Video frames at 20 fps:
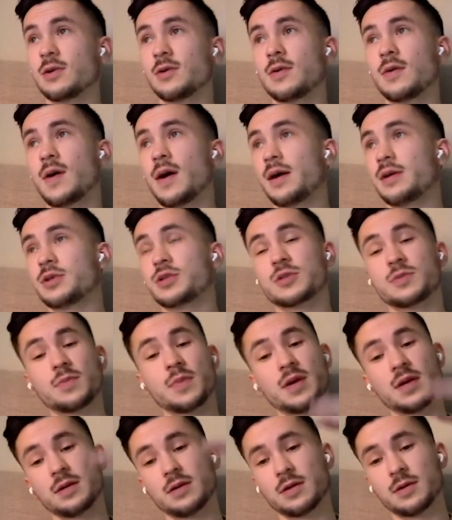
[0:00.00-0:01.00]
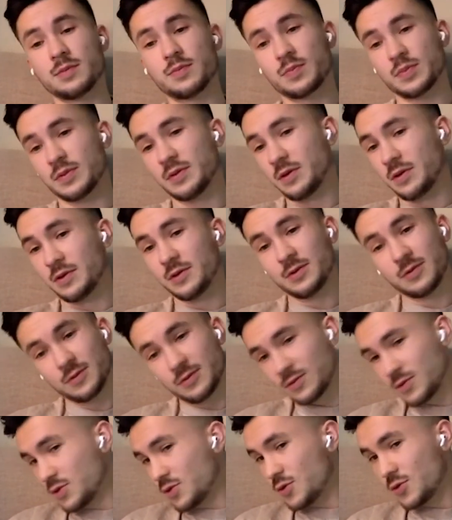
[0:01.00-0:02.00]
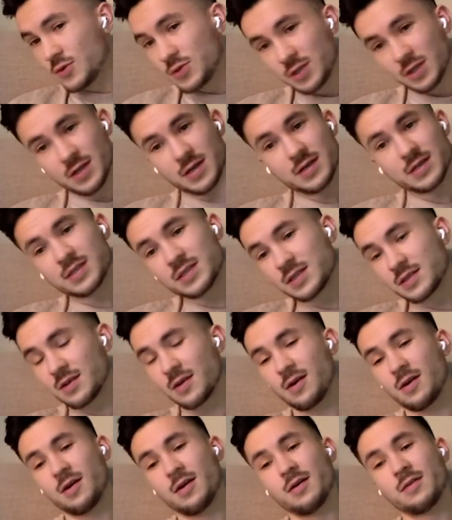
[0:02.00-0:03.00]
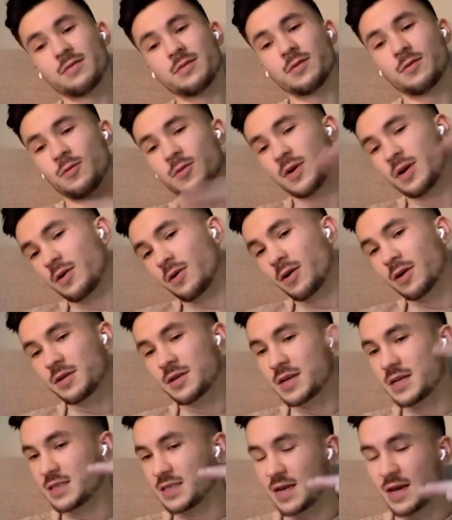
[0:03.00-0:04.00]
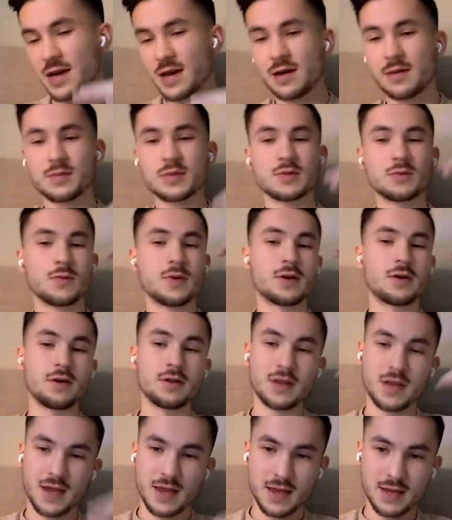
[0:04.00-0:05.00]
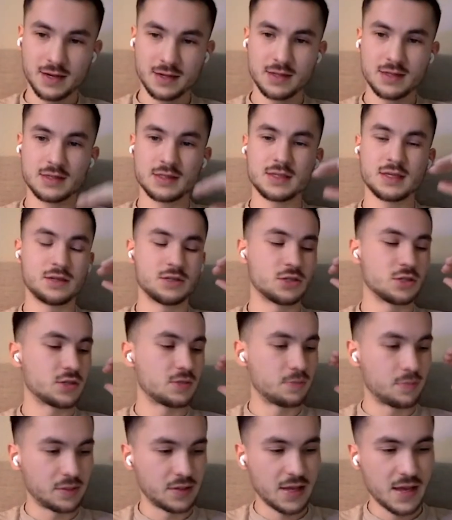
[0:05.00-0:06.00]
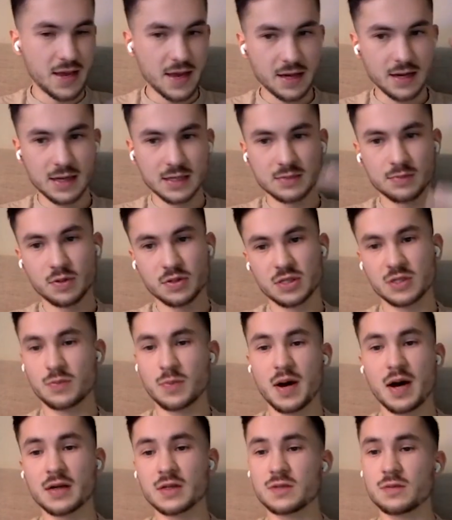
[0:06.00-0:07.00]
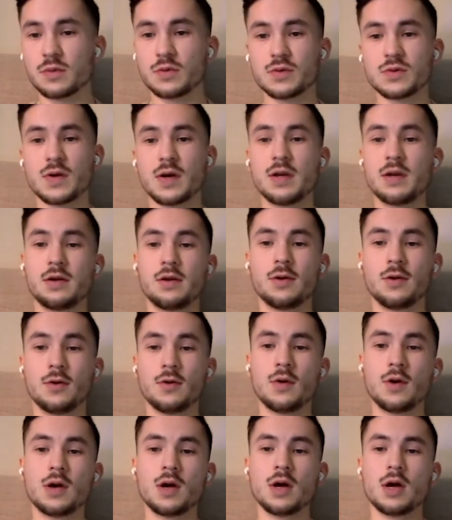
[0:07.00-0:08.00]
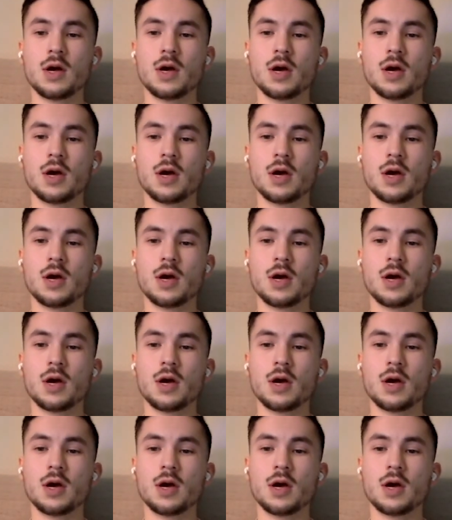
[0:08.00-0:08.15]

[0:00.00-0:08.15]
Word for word: So mm-hmm. I just made up a huge list of when are all the exams, when are all the hand-ins. I just plan as much as possible so I know